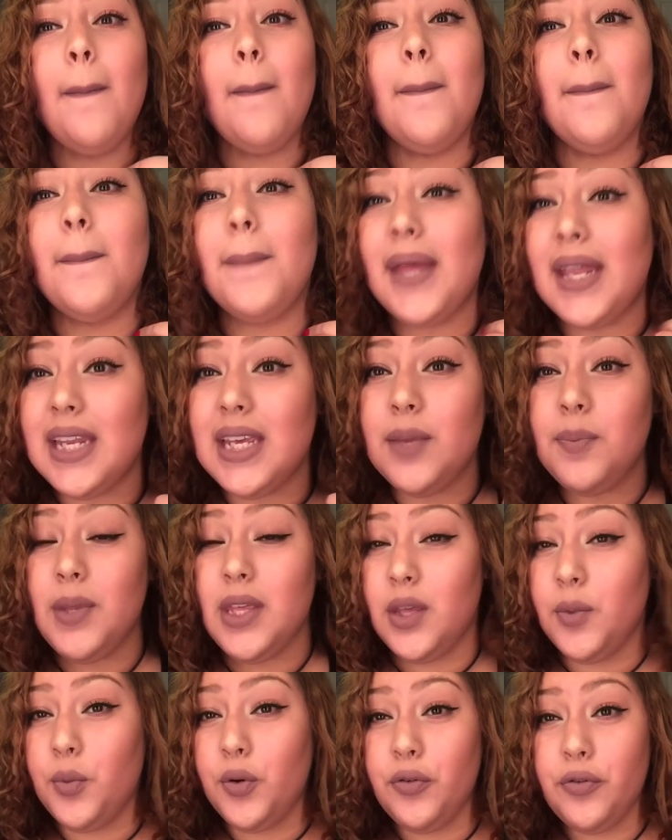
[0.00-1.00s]
many
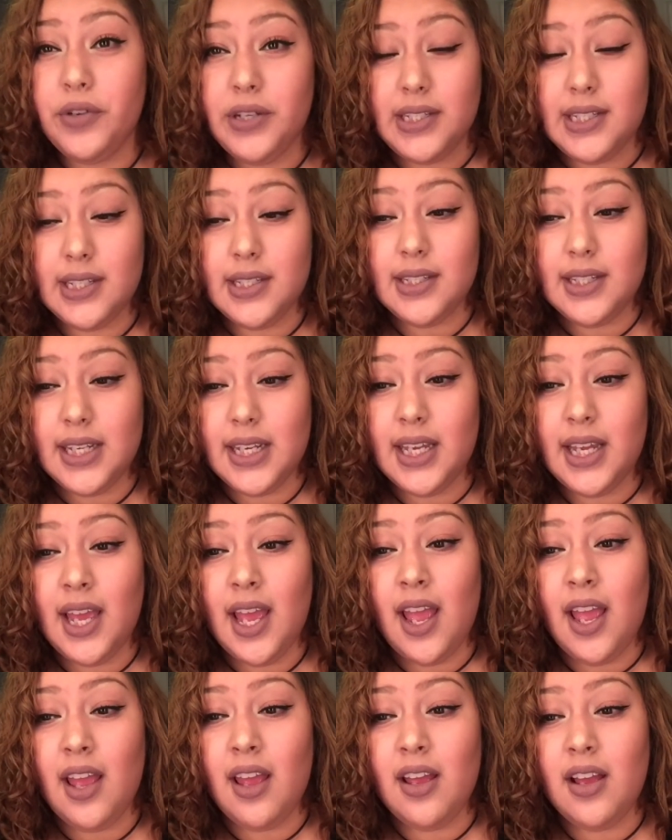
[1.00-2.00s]
people recently
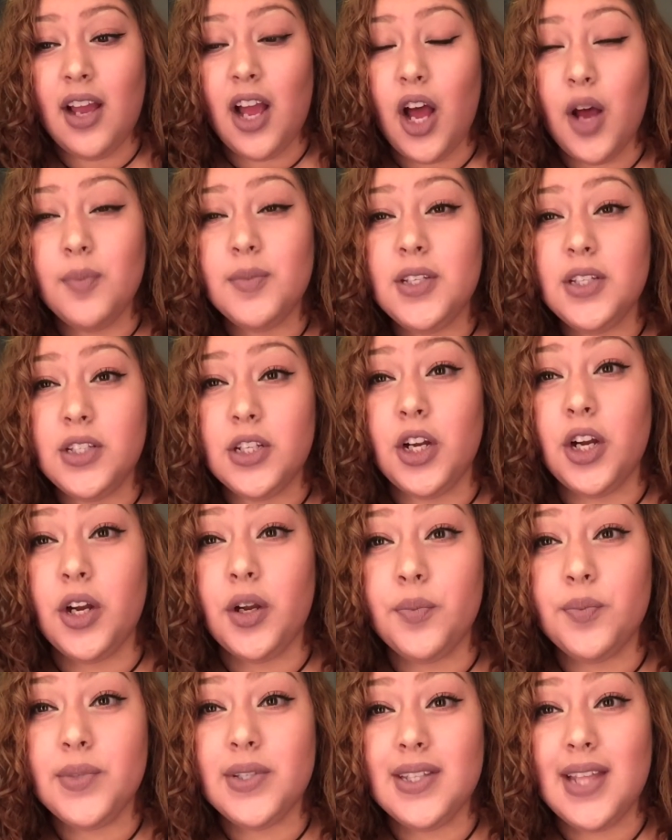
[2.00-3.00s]
come to
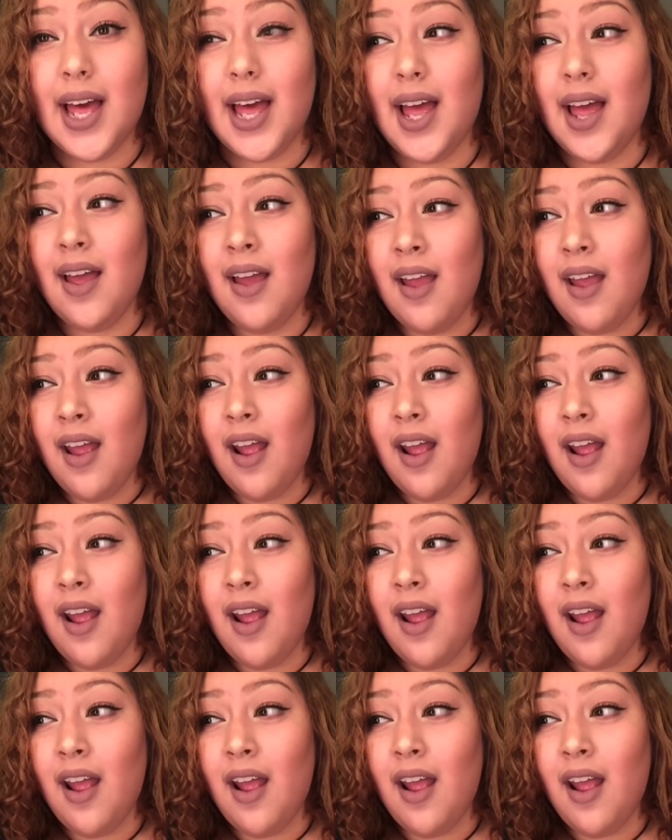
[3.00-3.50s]
terms that